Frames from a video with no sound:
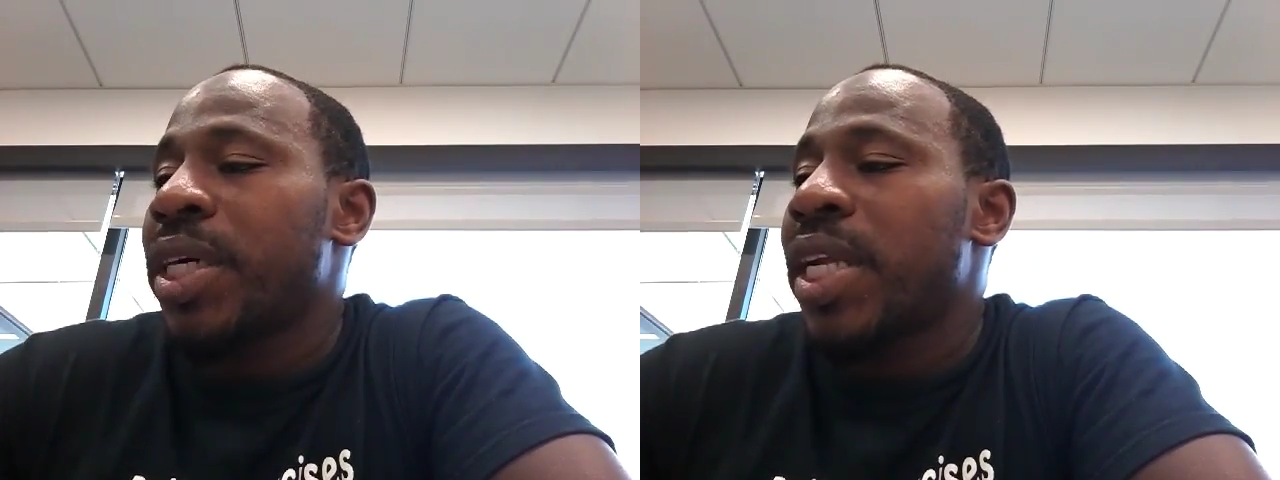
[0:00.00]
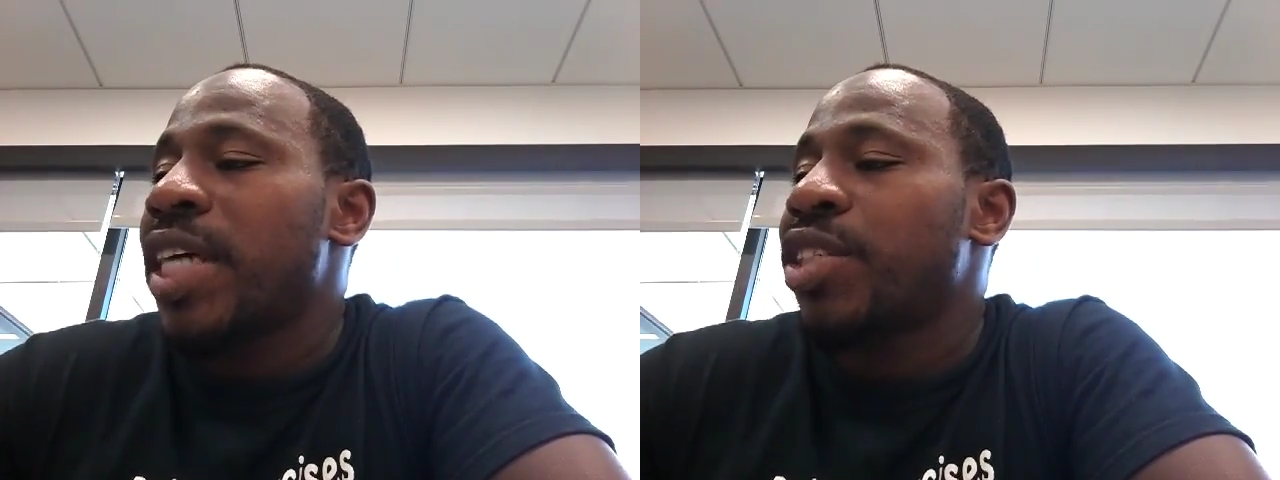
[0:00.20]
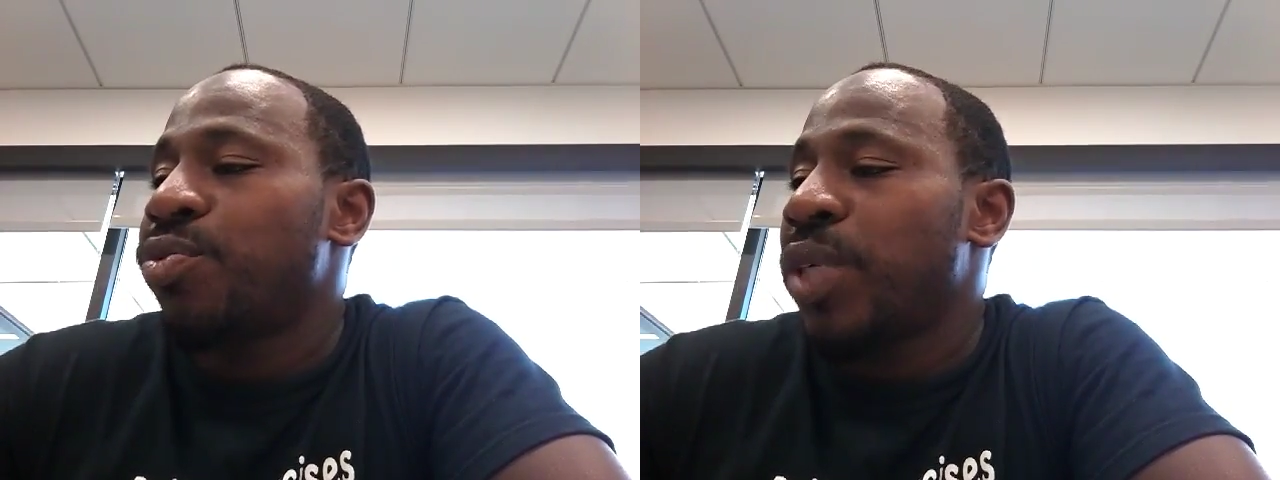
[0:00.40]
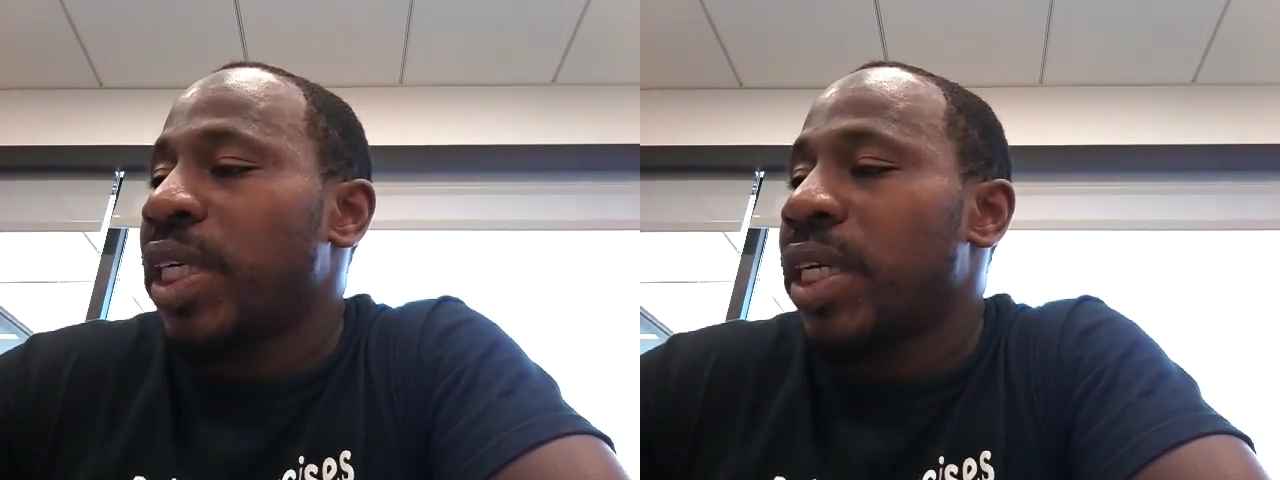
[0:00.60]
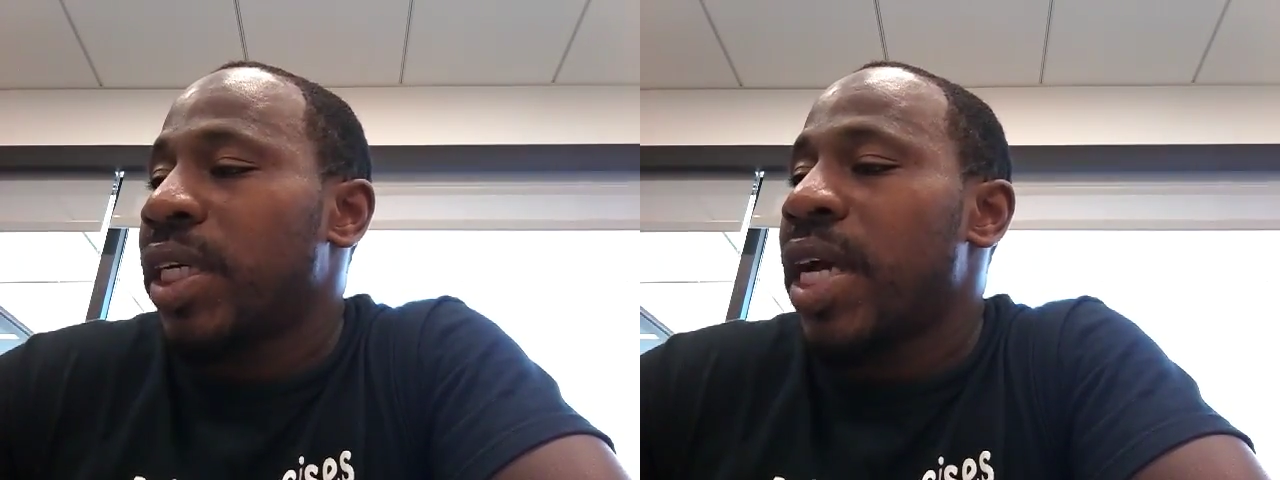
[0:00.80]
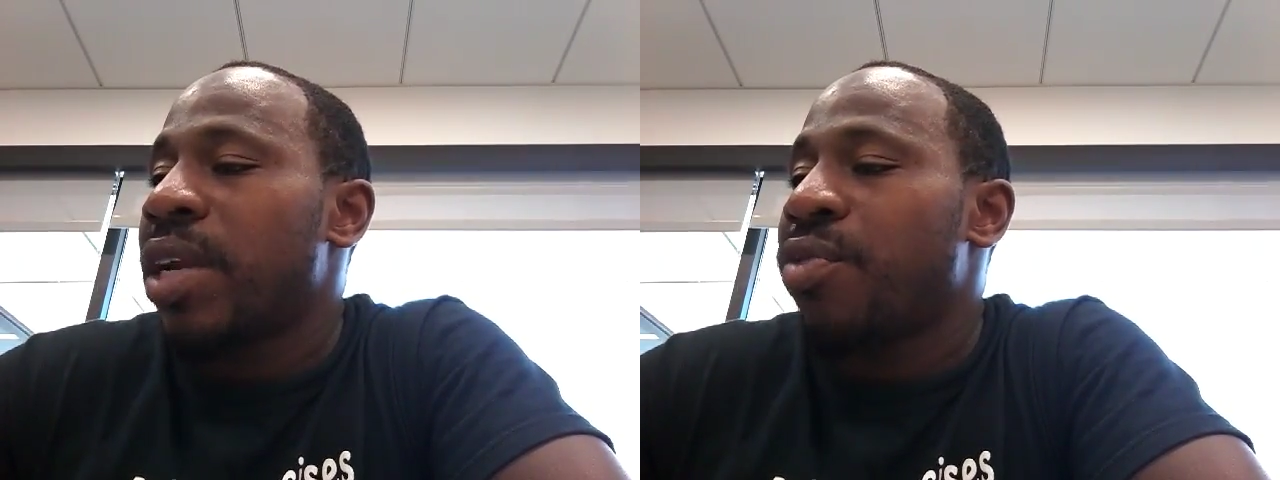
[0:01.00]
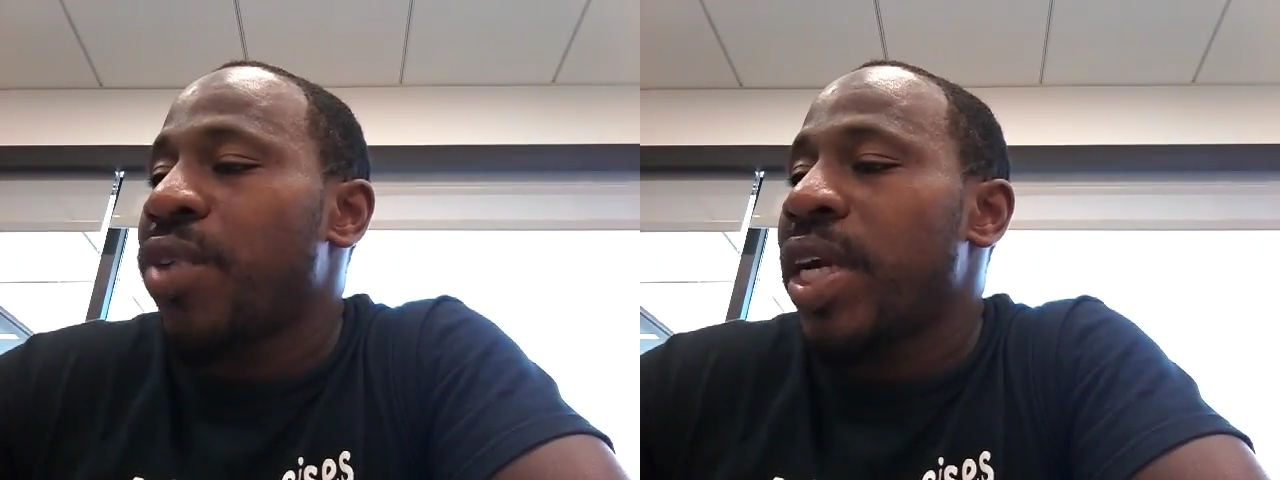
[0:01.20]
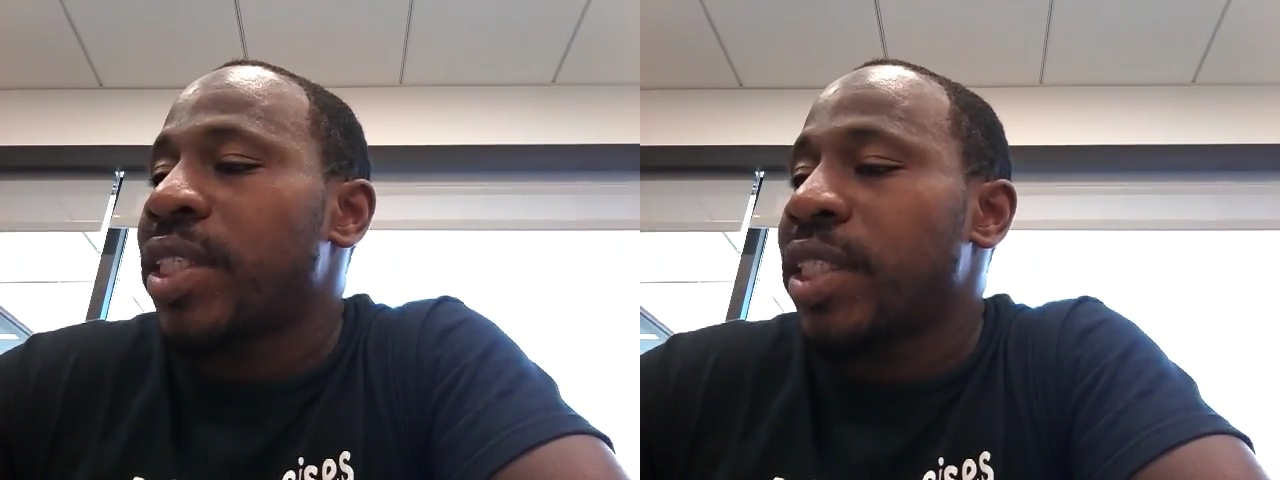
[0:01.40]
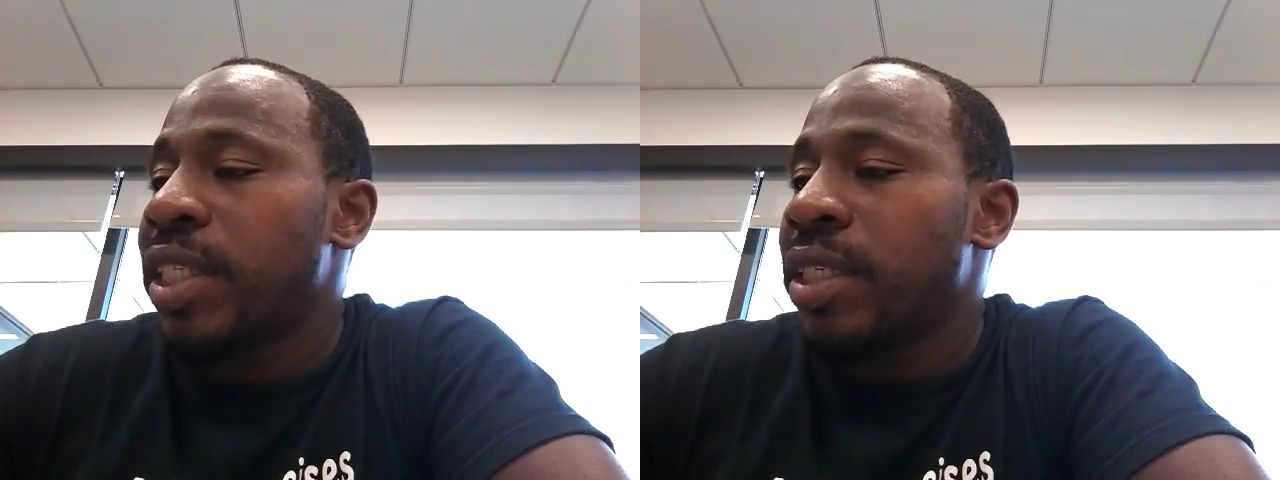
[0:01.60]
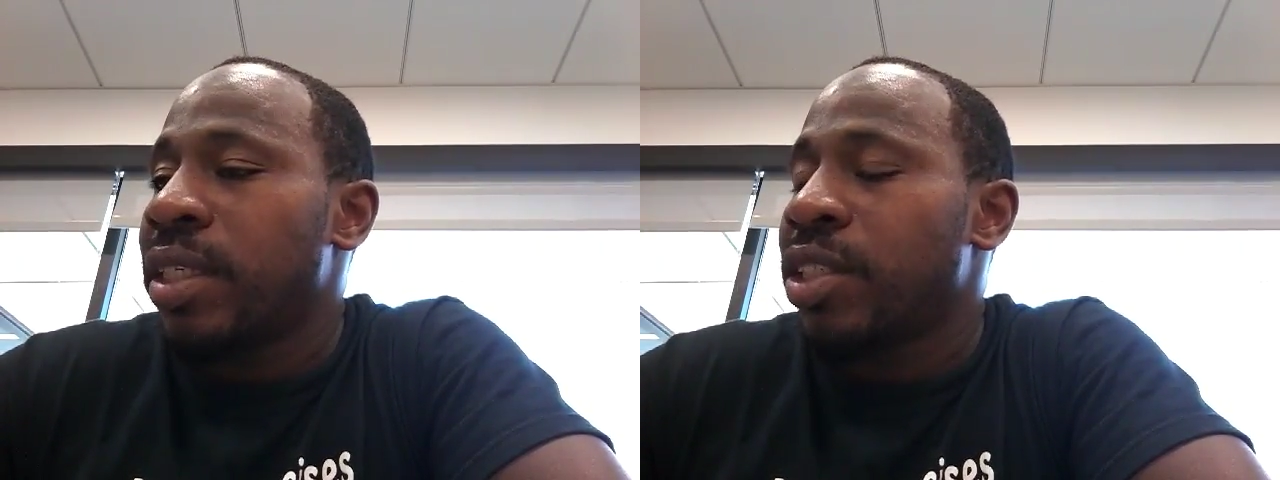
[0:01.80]
Classic Weekend, at the Red
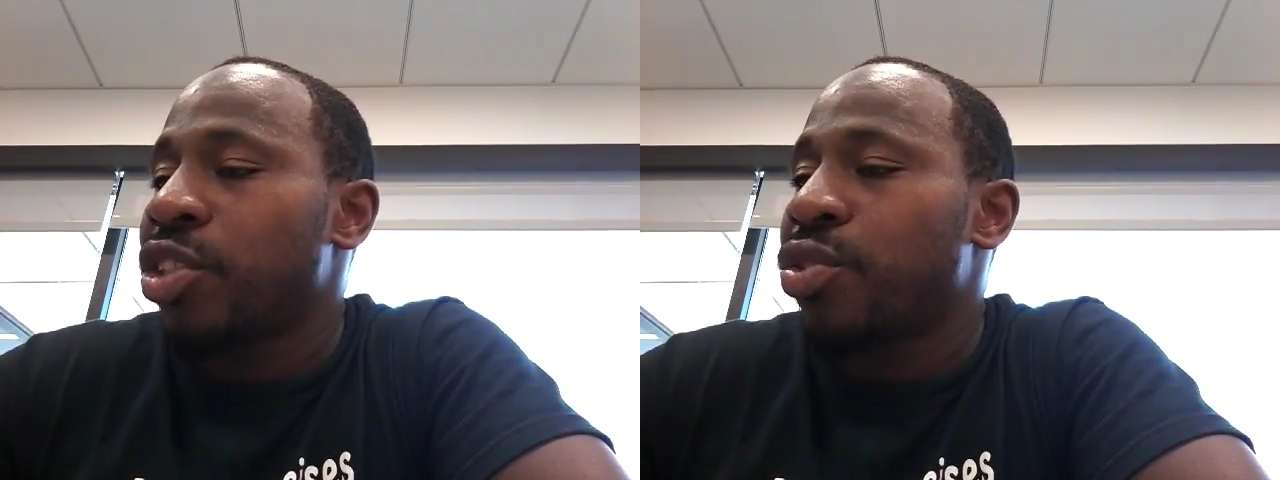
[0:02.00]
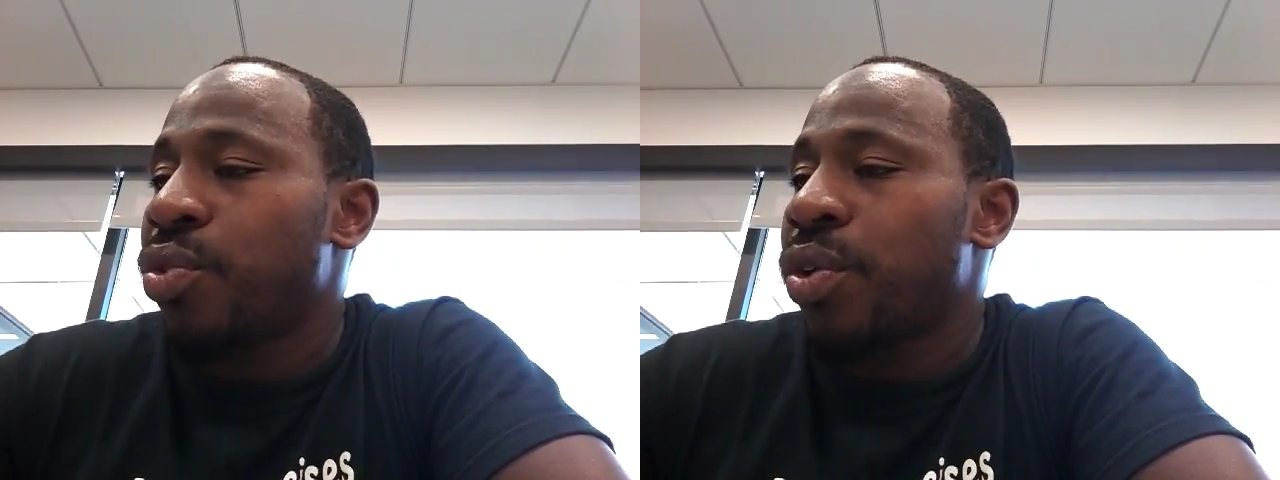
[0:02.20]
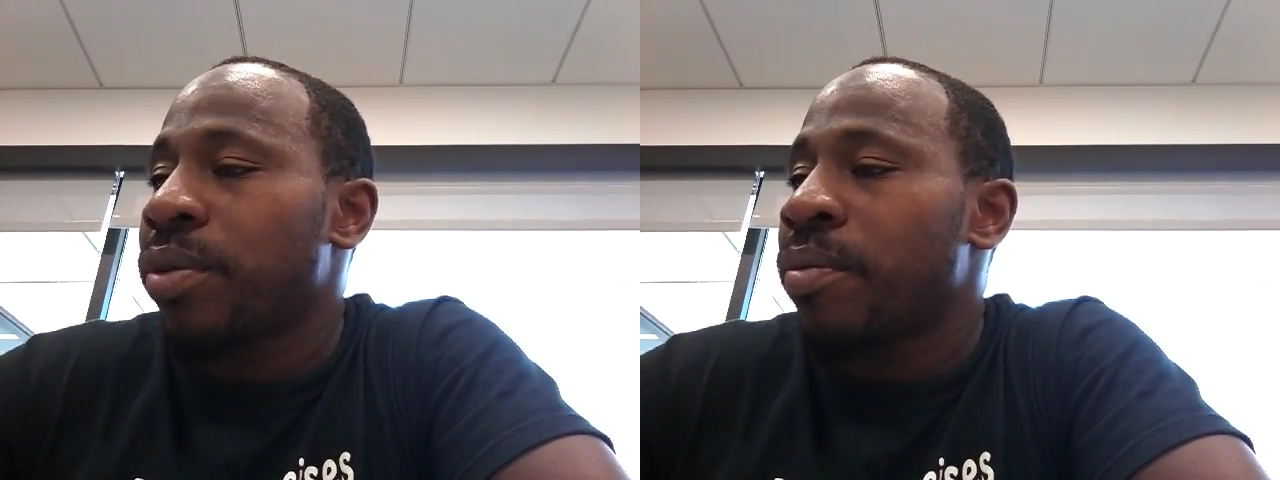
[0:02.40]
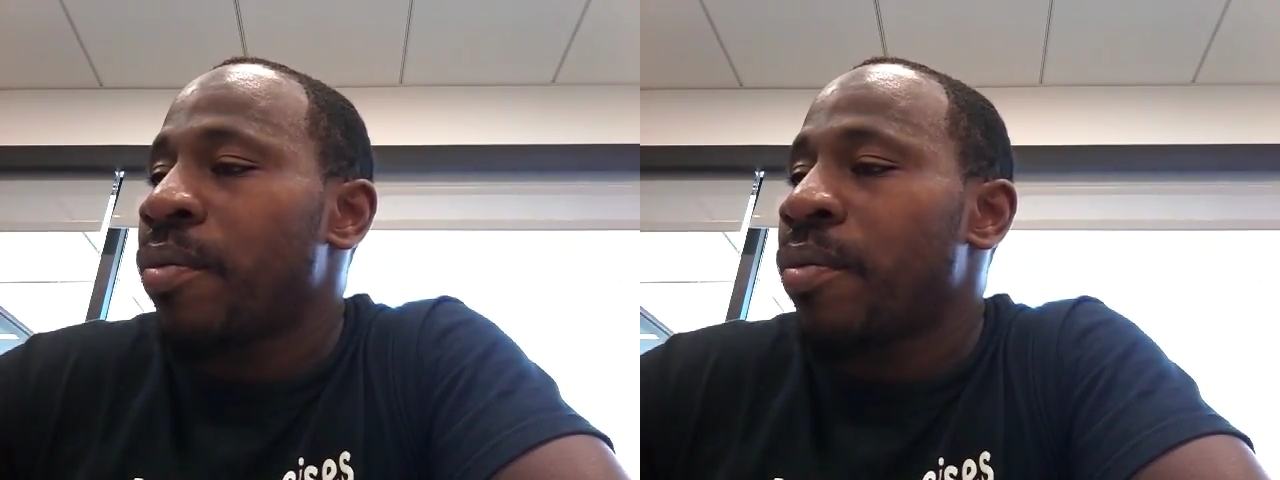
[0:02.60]
Sea store.